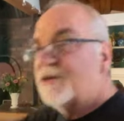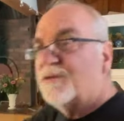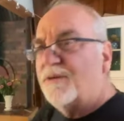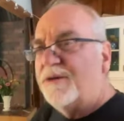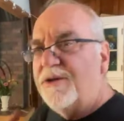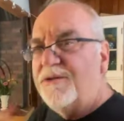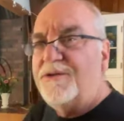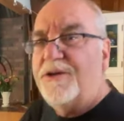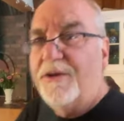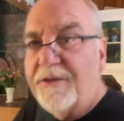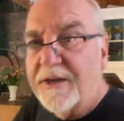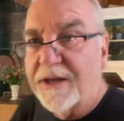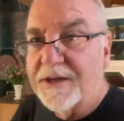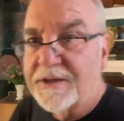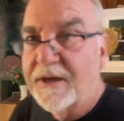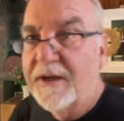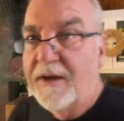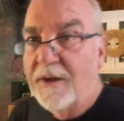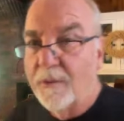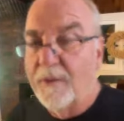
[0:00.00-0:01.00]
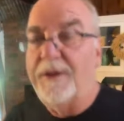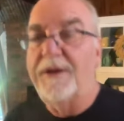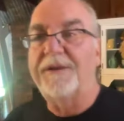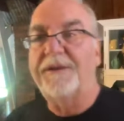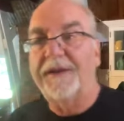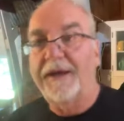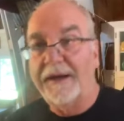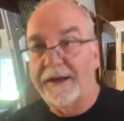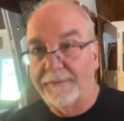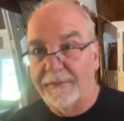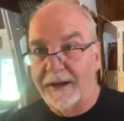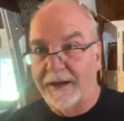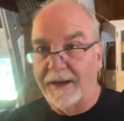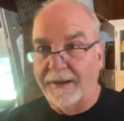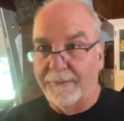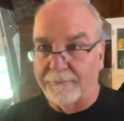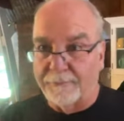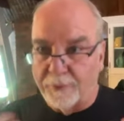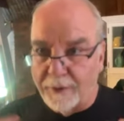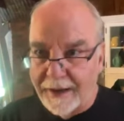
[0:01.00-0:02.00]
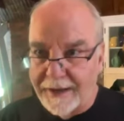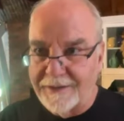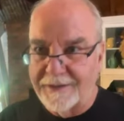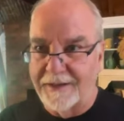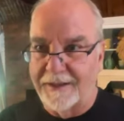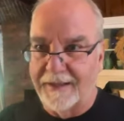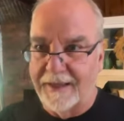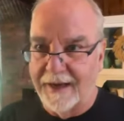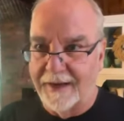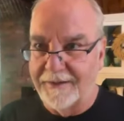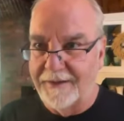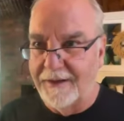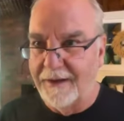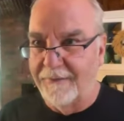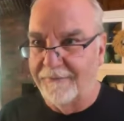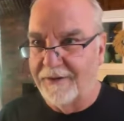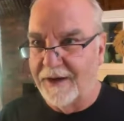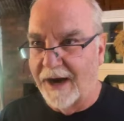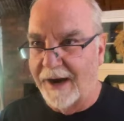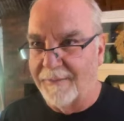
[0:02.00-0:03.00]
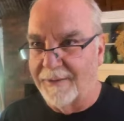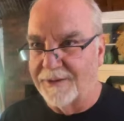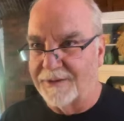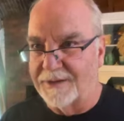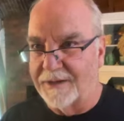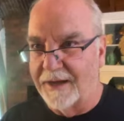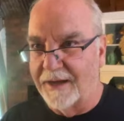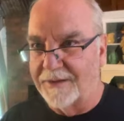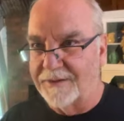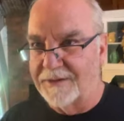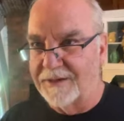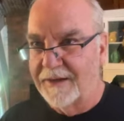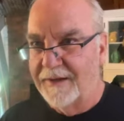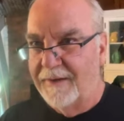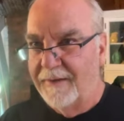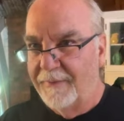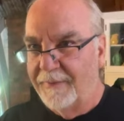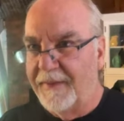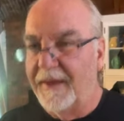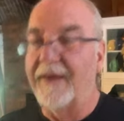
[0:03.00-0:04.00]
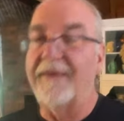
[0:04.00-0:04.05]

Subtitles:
Because when you do this, when you think about embracing the idea of common sense,